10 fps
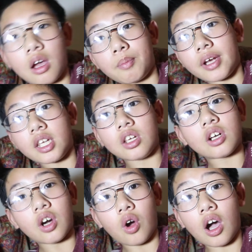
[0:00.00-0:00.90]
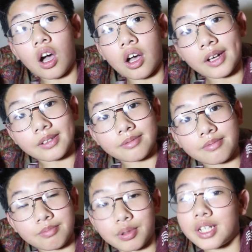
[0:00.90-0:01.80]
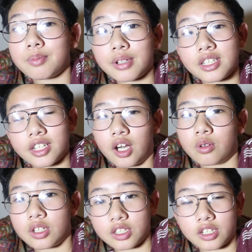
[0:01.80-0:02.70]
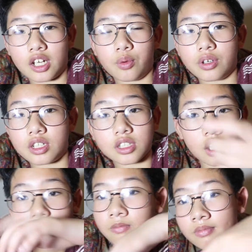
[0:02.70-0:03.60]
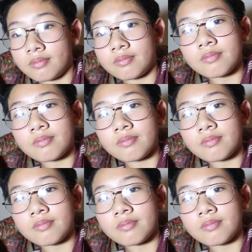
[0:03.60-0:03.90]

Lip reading: But, you know, please go. This is kind of weird. Just go.